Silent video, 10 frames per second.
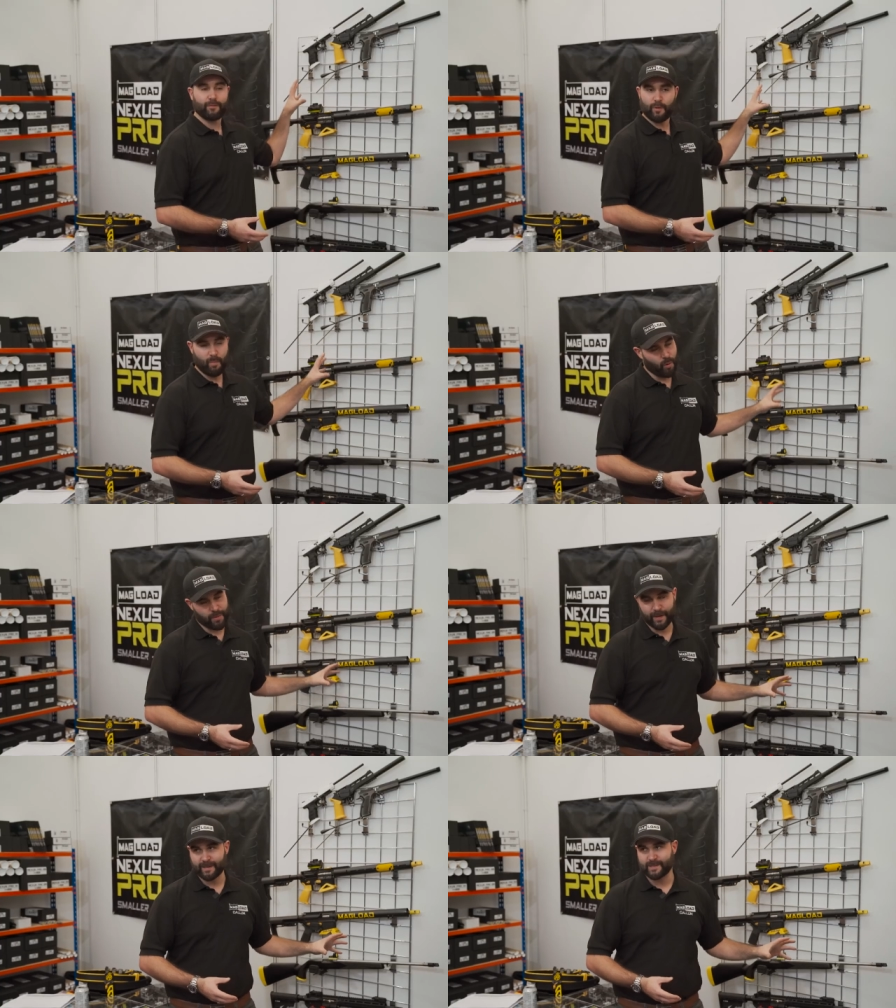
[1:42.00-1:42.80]
a few more
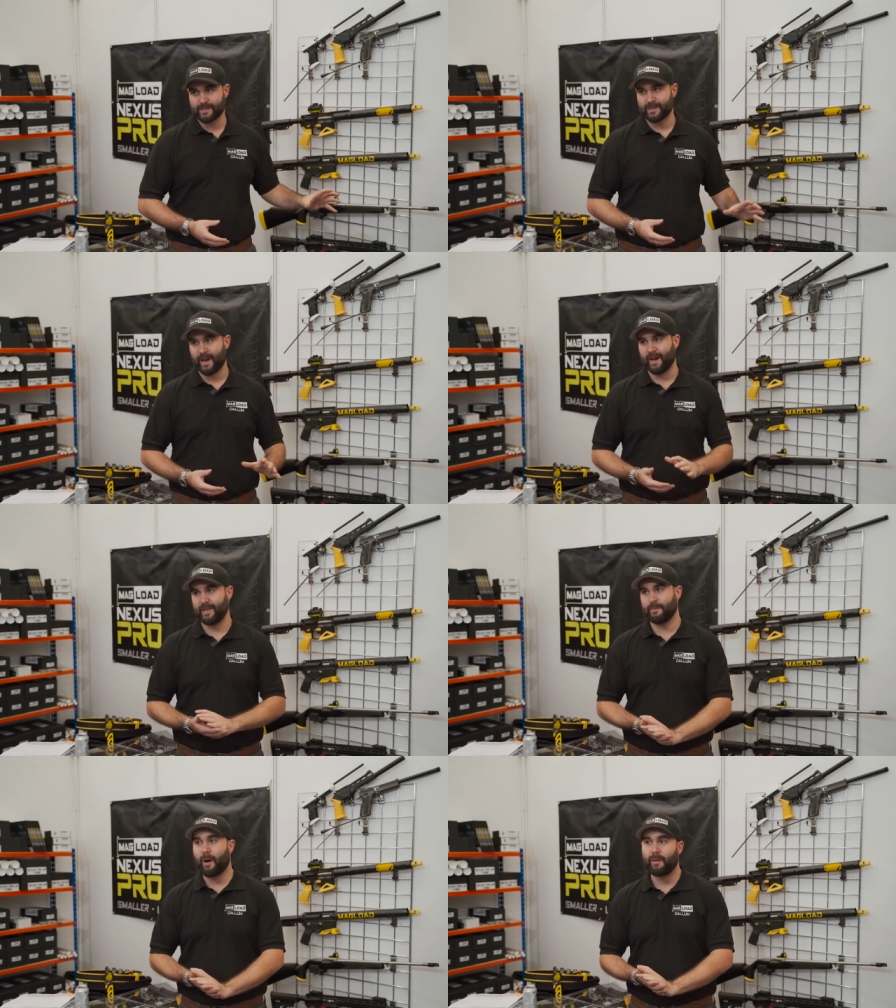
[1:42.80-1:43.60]
things uh,
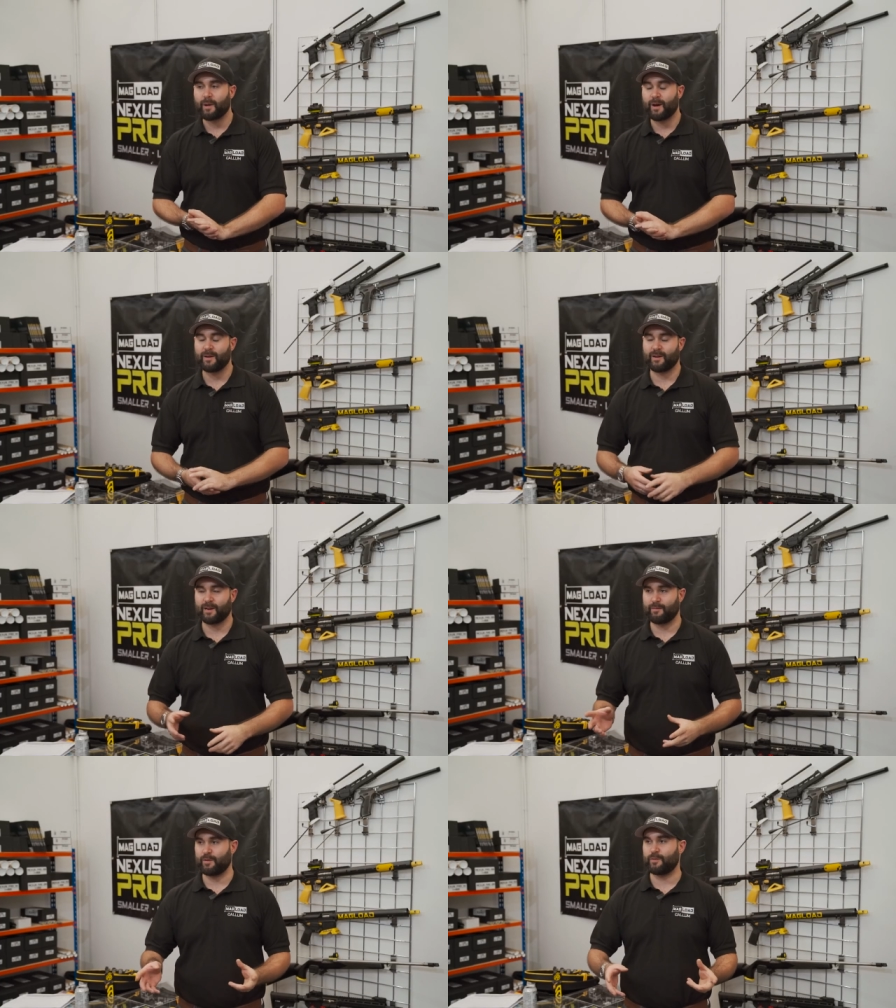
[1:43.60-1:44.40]
in the pipeline. I'll
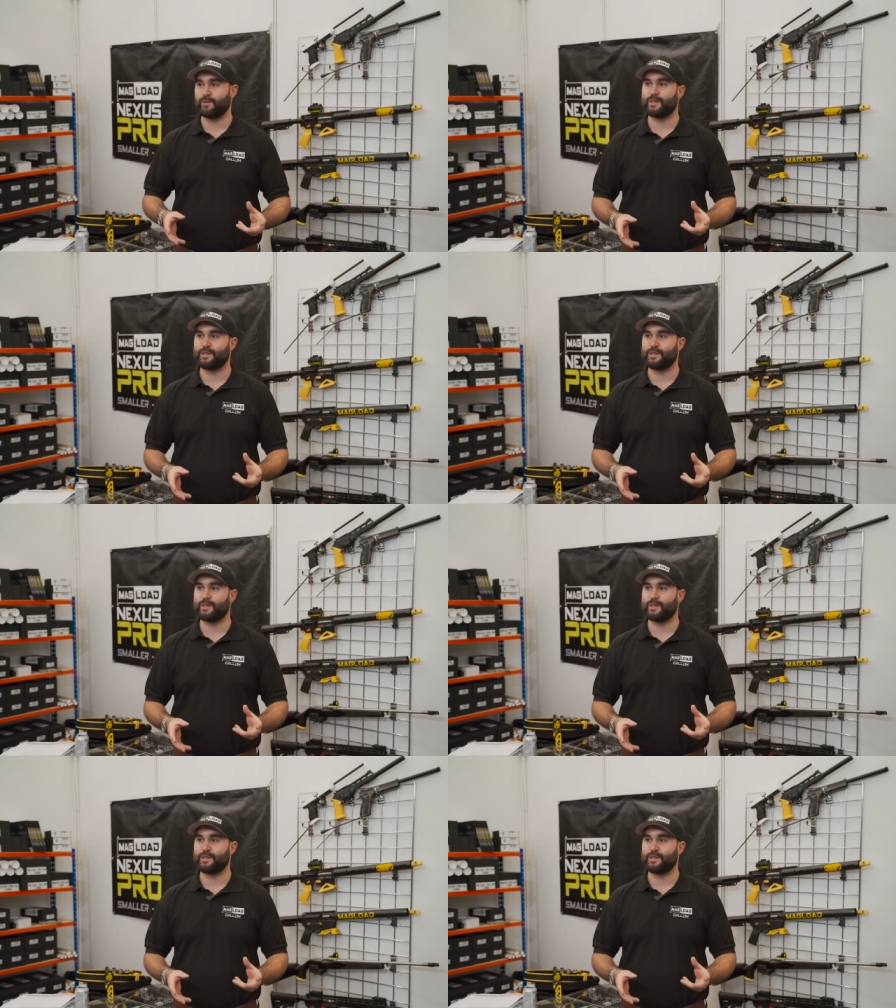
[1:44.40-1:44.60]
give you a few